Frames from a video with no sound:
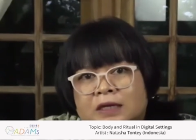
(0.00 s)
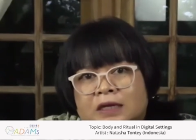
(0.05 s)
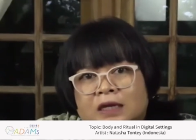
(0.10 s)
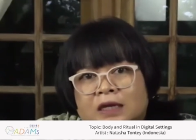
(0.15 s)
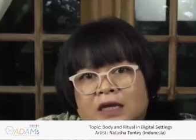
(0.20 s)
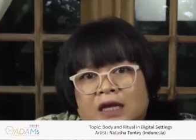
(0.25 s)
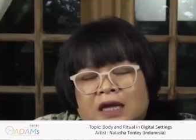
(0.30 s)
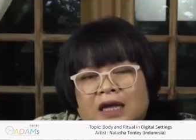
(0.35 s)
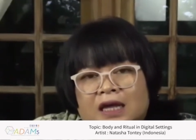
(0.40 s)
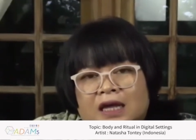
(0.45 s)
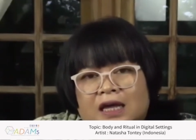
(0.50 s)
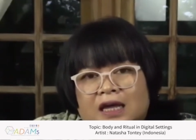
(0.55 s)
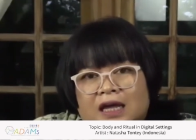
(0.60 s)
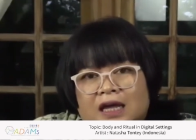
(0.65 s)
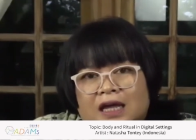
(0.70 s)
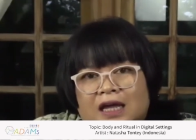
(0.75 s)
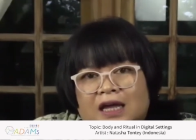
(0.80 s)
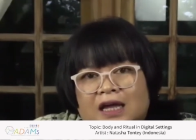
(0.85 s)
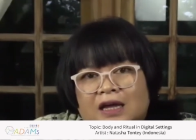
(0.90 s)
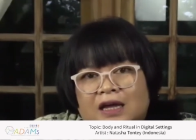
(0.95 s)
I
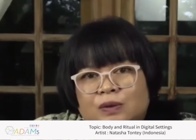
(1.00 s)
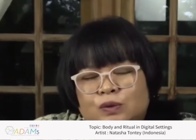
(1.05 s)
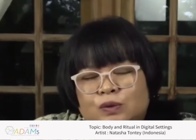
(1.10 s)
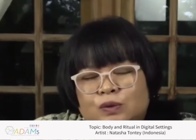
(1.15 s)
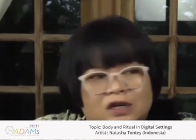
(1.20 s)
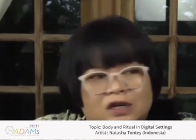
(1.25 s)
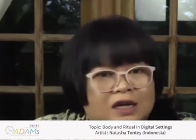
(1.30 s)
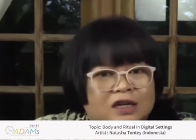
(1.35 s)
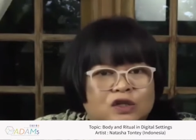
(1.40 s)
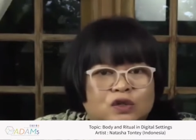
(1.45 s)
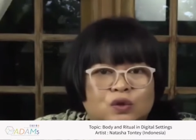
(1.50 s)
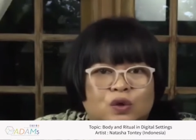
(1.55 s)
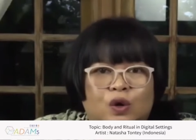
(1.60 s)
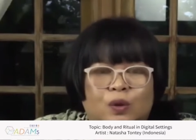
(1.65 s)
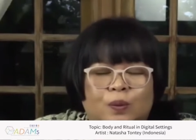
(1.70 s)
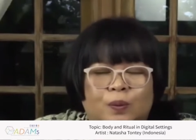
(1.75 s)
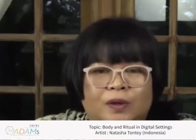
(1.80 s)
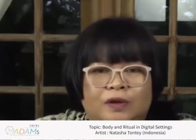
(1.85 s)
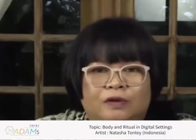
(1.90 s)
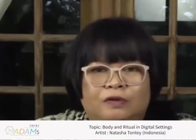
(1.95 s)
would like to
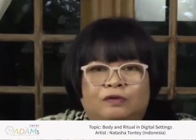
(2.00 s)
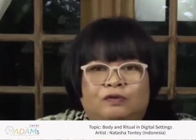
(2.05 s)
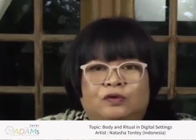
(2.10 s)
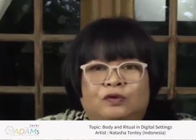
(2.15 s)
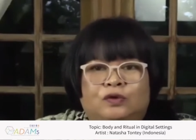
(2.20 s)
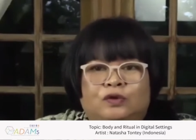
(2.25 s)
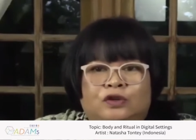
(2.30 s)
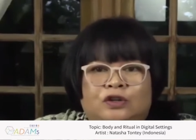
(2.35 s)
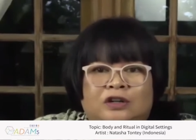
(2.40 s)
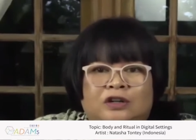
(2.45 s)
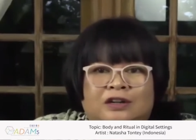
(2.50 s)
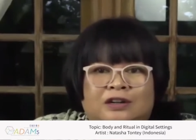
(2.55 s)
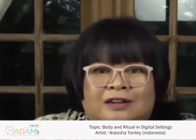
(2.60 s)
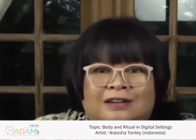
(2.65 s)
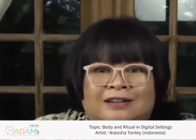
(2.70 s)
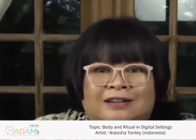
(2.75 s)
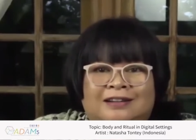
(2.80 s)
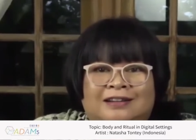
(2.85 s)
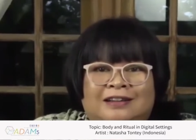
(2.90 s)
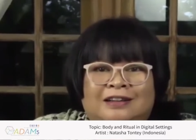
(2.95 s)
open
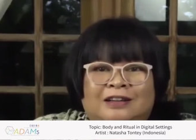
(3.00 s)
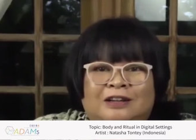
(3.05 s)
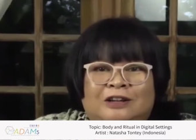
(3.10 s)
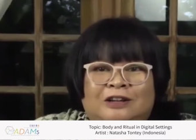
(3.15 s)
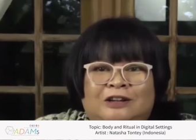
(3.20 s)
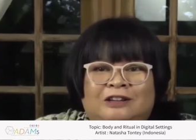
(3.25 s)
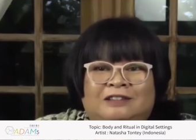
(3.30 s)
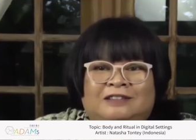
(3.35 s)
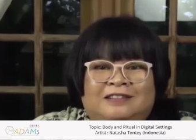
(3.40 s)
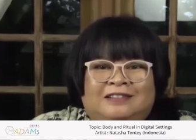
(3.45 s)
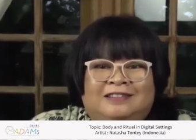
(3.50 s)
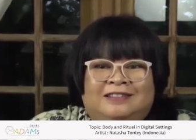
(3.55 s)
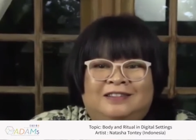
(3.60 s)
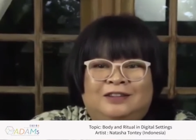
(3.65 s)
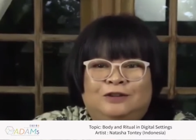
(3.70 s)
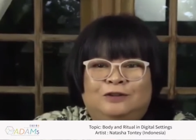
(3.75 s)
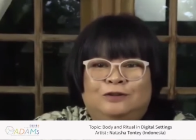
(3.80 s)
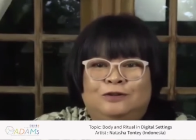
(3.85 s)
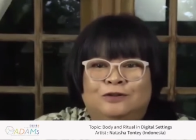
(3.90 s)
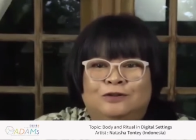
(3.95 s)
for
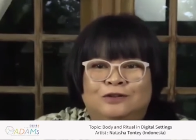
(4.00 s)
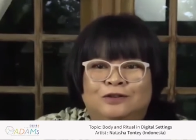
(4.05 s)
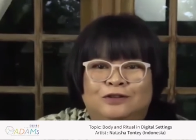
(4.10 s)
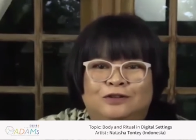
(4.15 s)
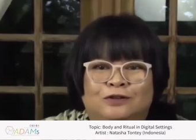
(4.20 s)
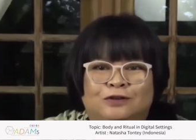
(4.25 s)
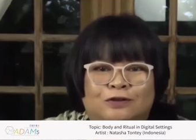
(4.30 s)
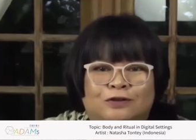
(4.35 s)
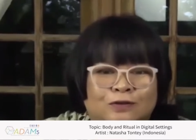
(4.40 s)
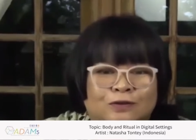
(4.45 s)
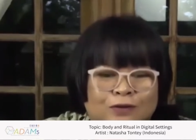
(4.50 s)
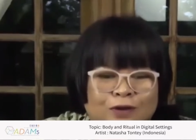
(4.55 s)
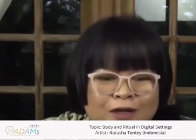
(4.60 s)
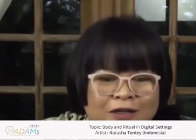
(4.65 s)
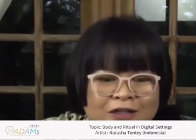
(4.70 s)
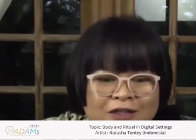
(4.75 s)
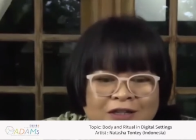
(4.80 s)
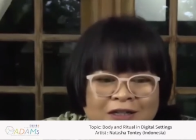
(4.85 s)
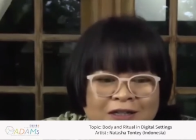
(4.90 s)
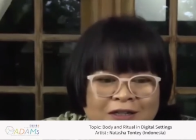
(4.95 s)
you to
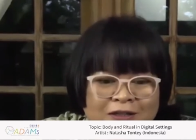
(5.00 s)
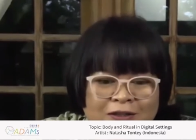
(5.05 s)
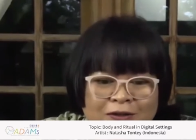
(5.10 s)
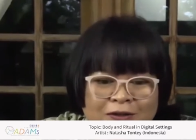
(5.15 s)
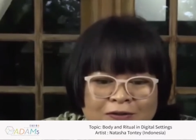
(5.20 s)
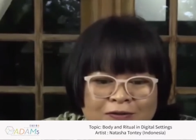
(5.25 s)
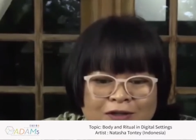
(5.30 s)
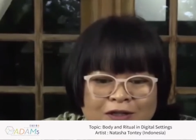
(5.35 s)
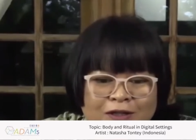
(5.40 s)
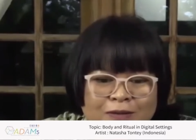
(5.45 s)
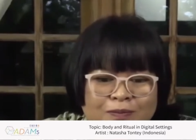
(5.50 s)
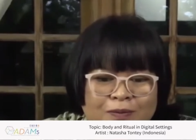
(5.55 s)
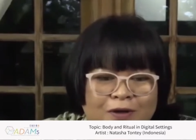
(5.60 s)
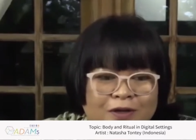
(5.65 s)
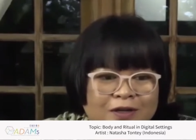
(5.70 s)
questions or respond.